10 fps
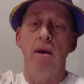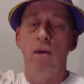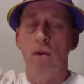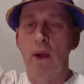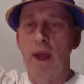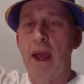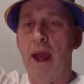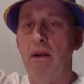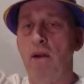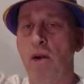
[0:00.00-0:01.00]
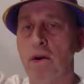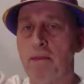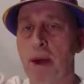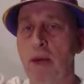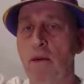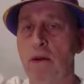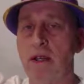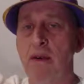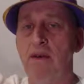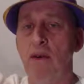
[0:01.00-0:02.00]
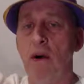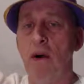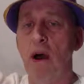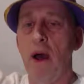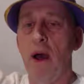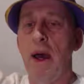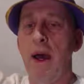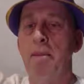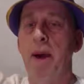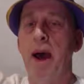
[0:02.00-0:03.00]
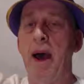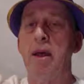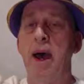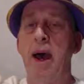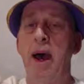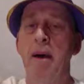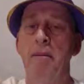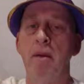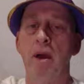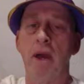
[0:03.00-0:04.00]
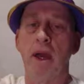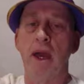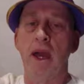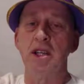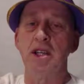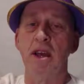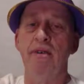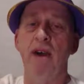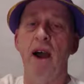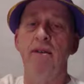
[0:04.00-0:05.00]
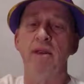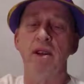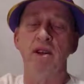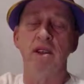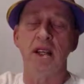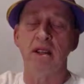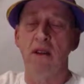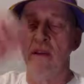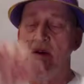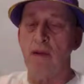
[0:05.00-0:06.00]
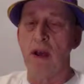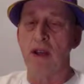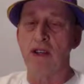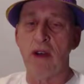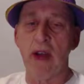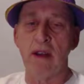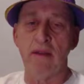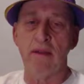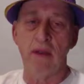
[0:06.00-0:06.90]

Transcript: We can of course play rook d4, but king g5 doesn't look very attractive.